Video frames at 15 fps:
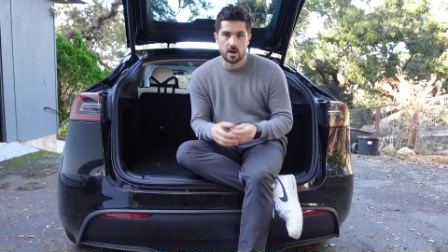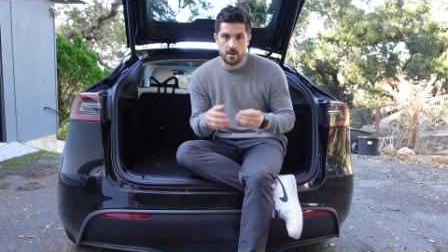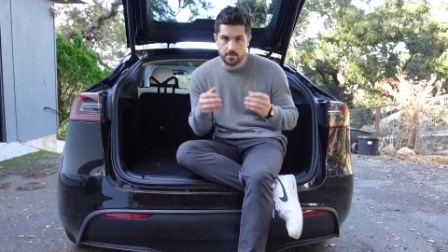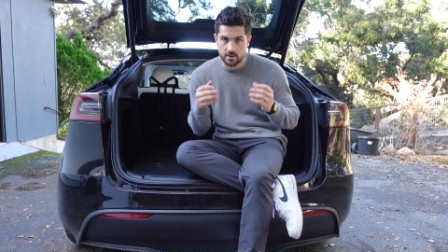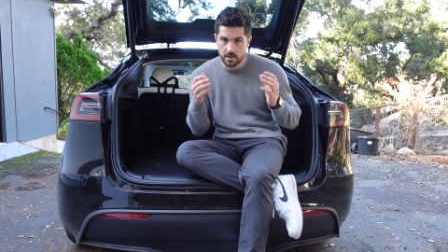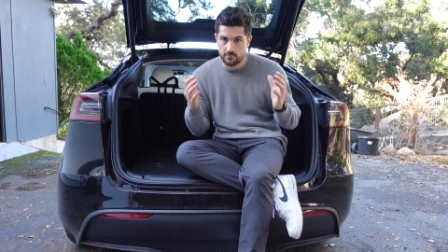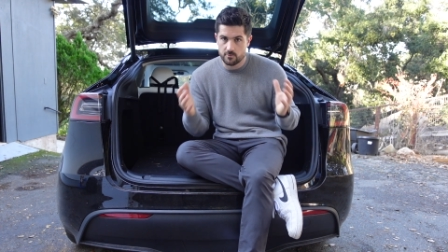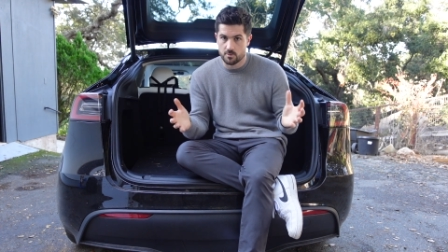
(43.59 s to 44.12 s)
I'm
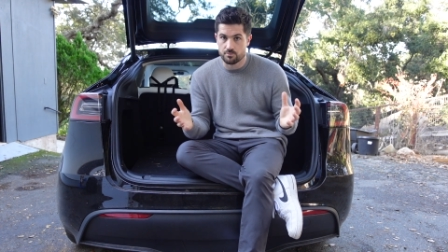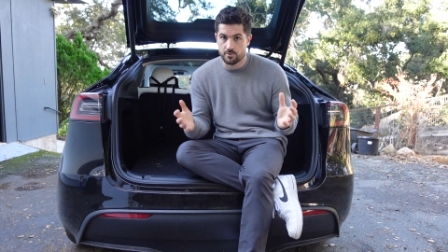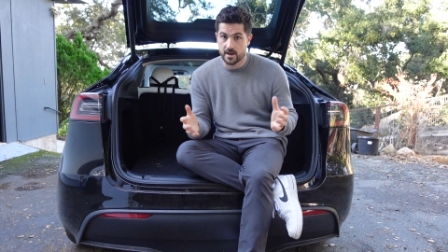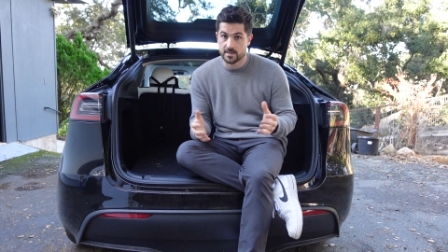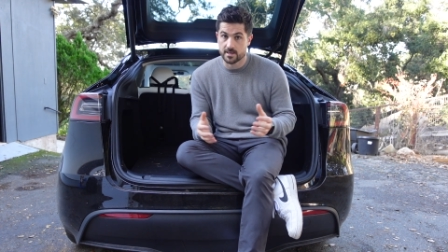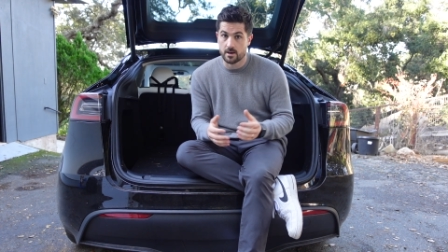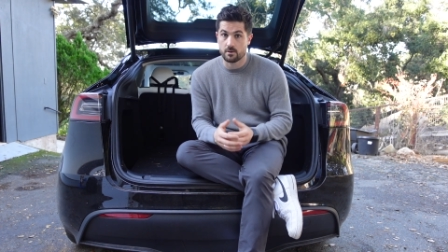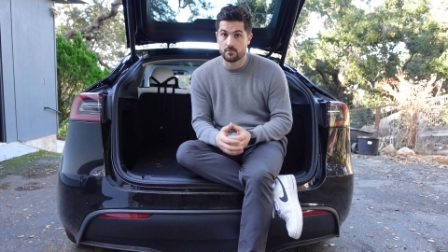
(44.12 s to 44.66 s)
going to give you a
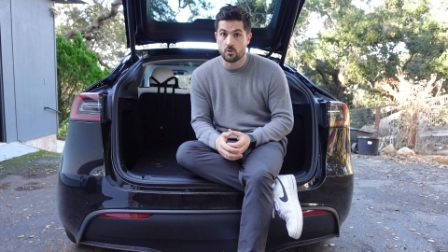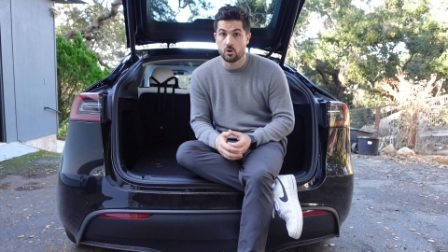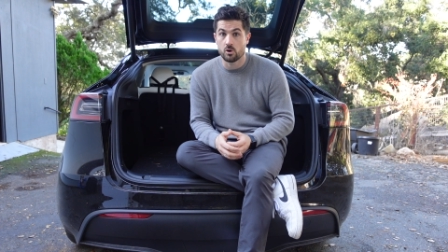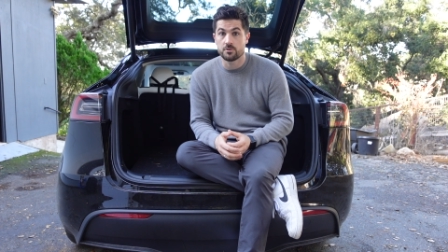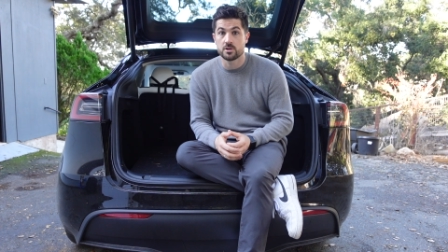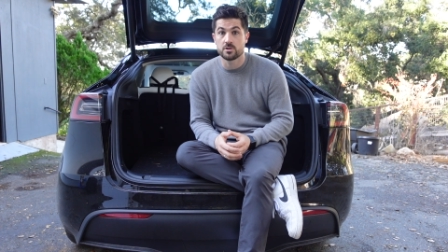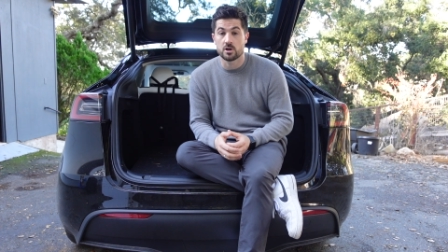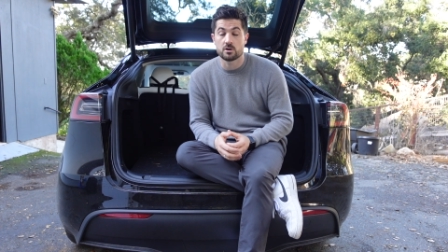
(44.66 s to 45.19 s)
breakdown of all
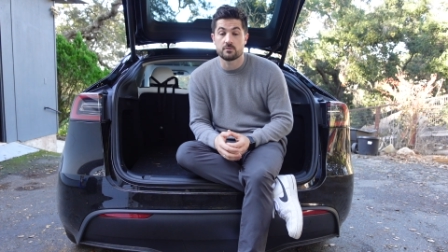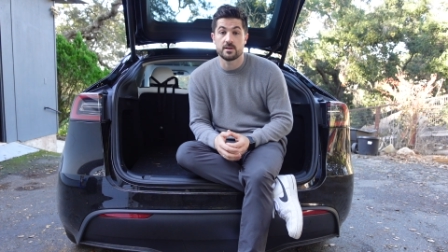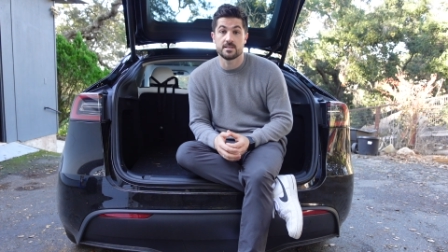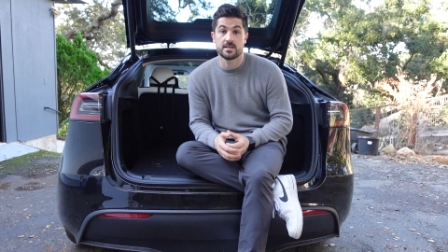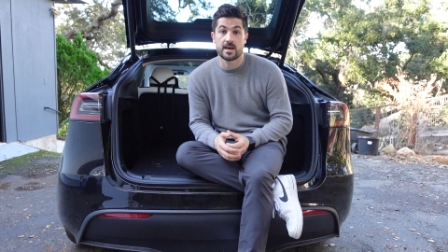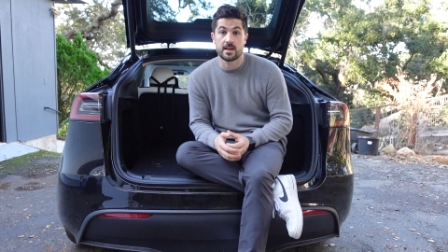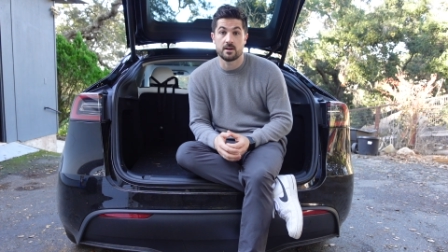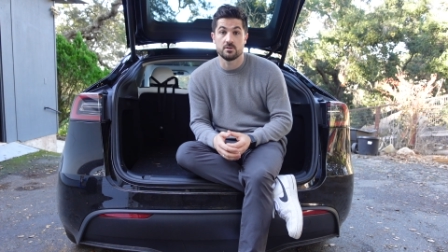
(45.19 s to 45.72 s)
the dog crates
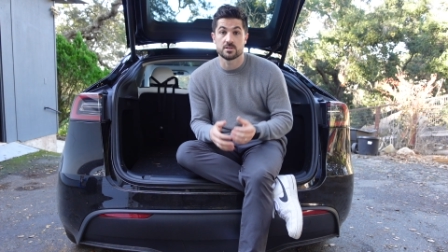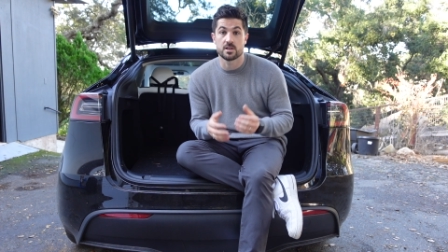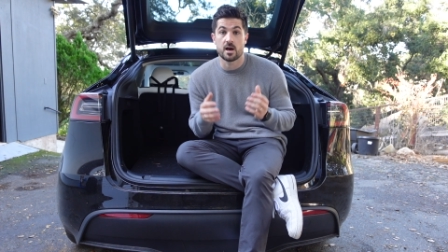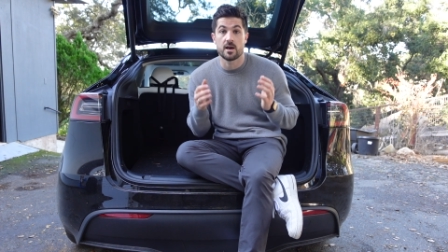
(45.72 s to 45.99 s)
and kennels that